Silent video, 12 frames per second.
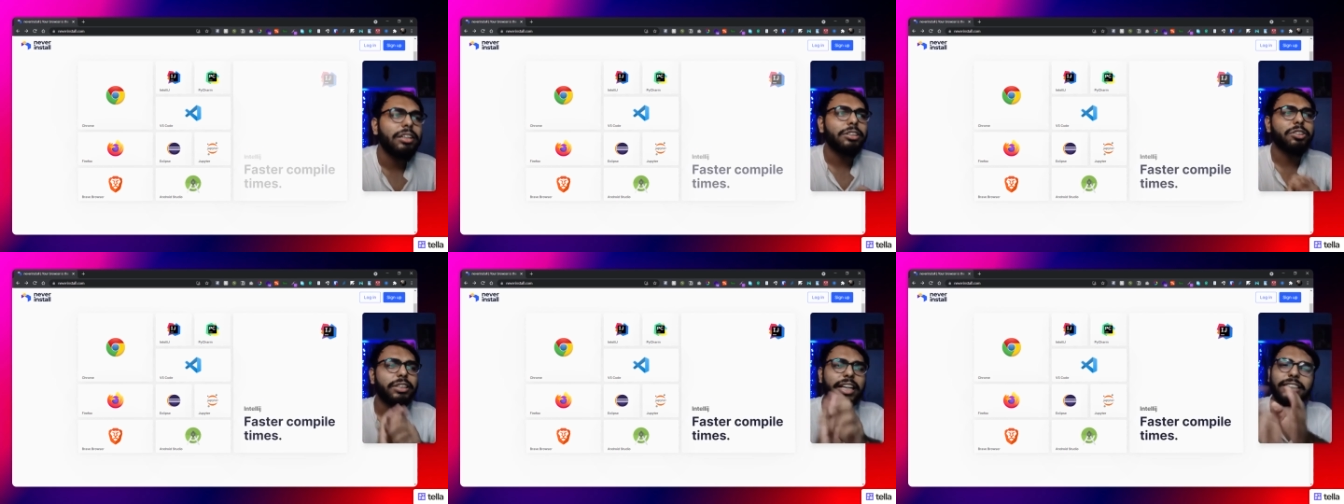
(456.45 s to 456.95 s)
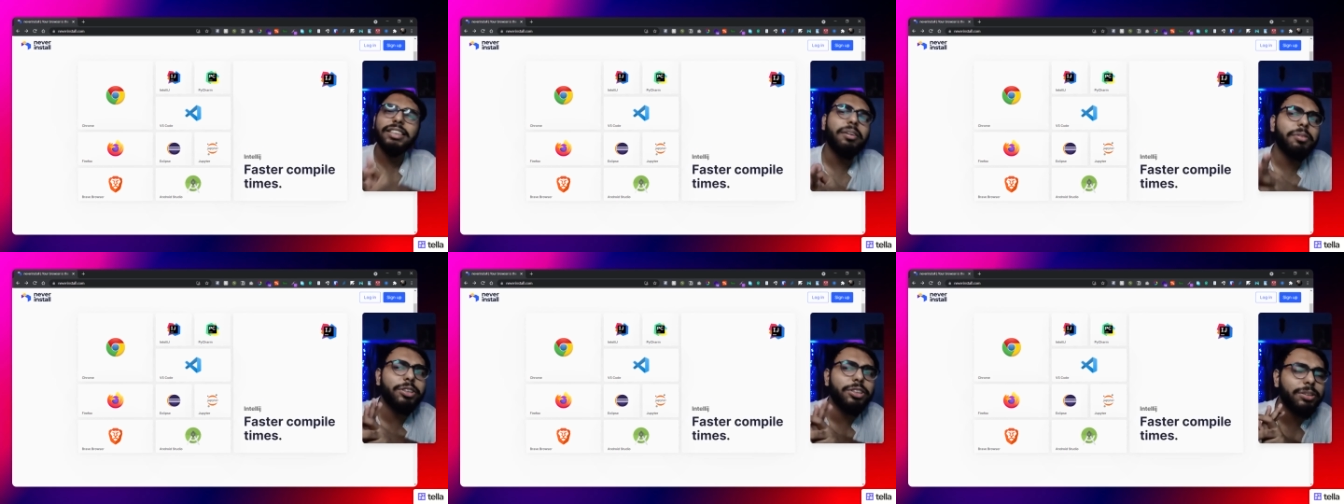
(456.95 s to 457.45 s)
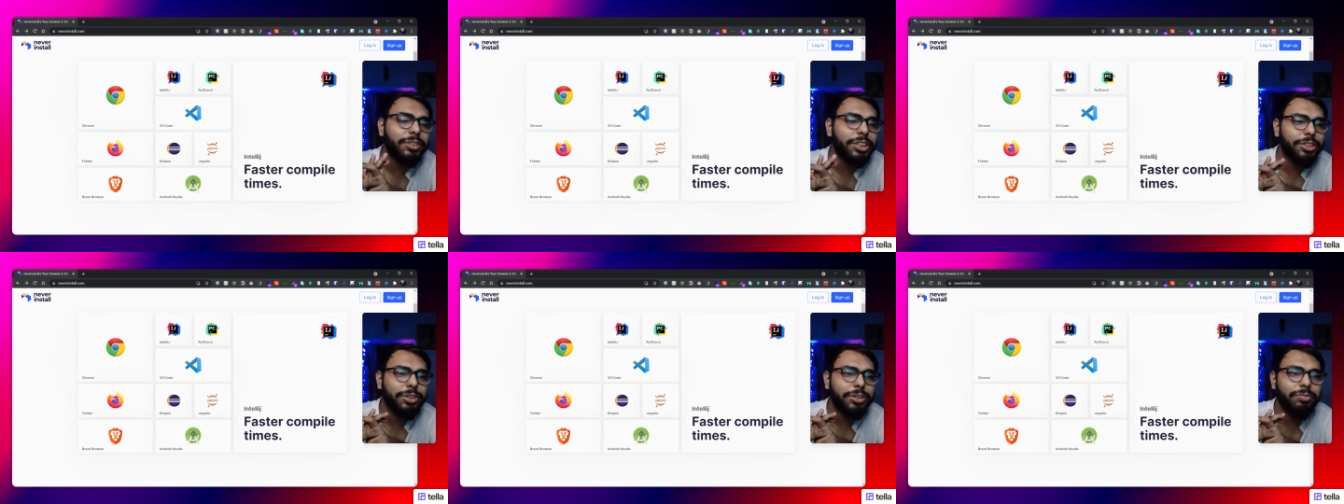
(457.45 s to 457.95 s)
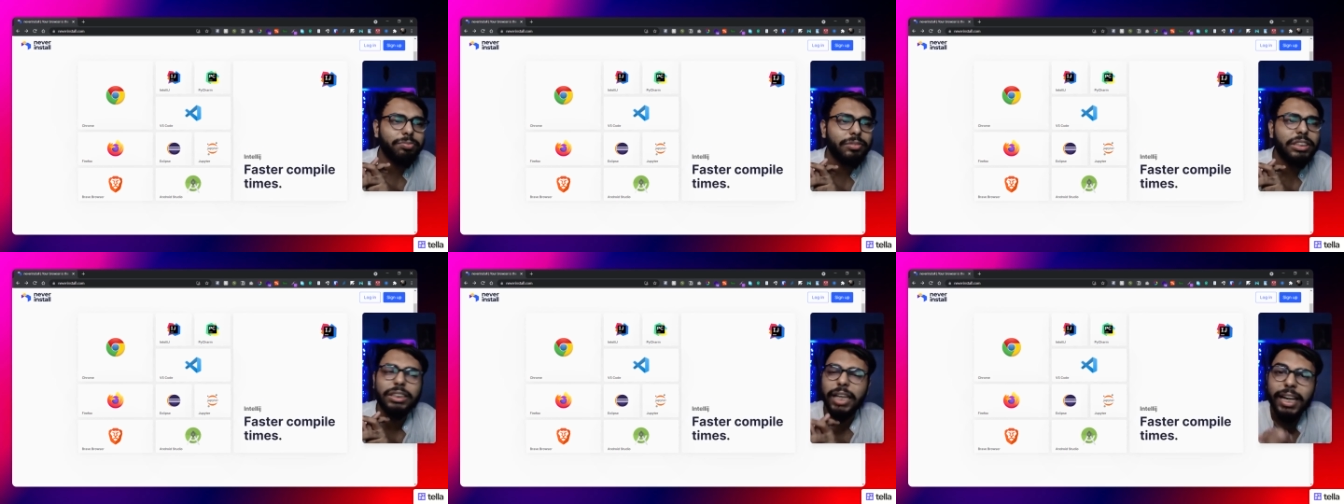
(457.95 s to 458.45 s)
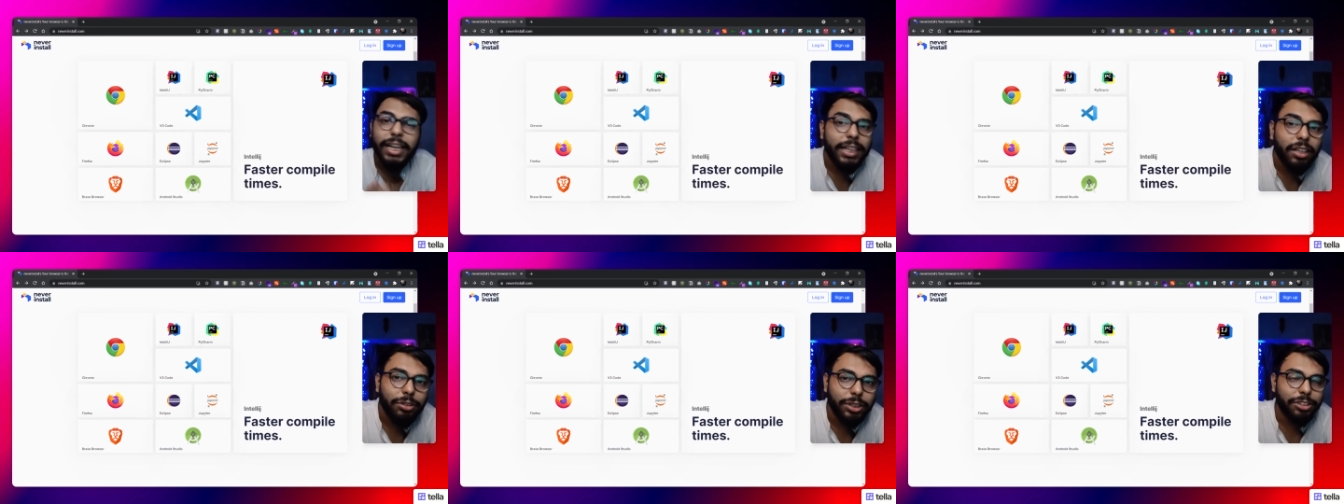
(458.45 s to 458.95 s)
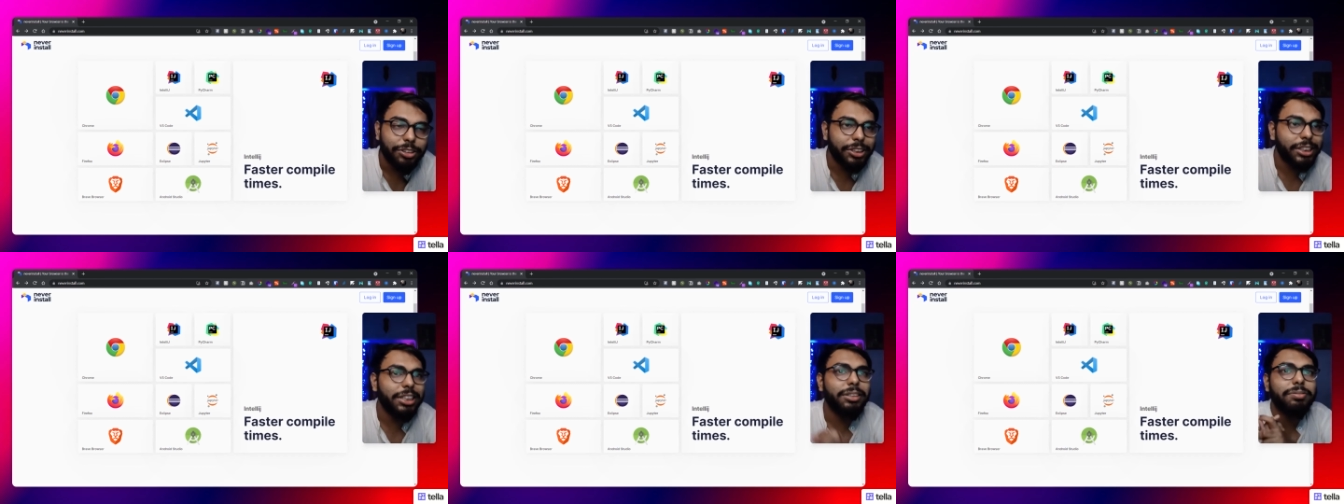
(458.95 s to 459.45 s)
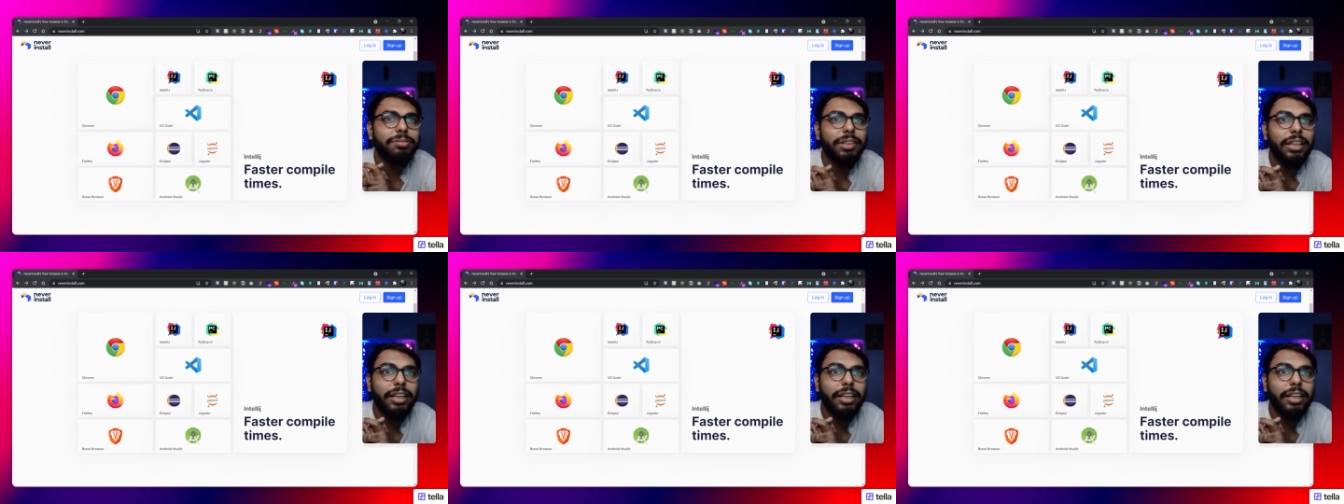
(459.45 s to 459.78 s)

So that's it about this video. Try it out yourself,